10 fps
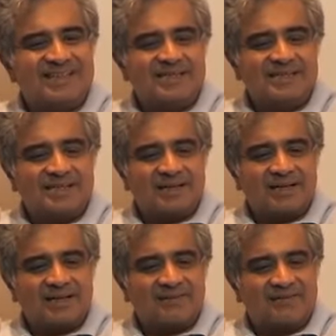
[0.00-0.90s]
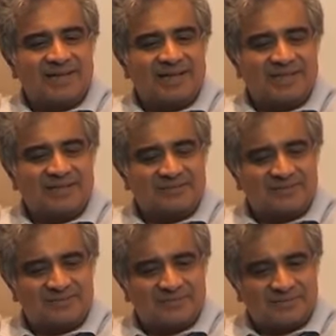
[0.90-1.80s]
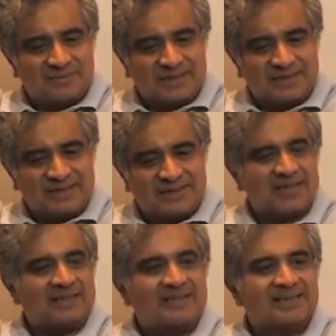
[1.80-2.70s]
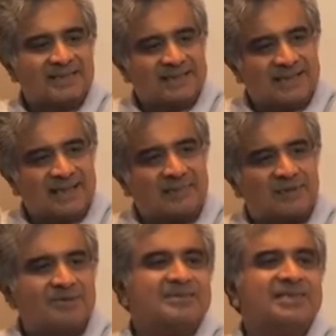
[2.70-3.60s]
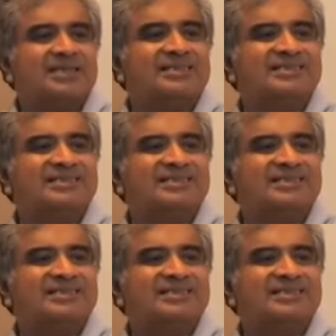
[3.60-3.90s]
He's a very dear friend's son. He's like my own child.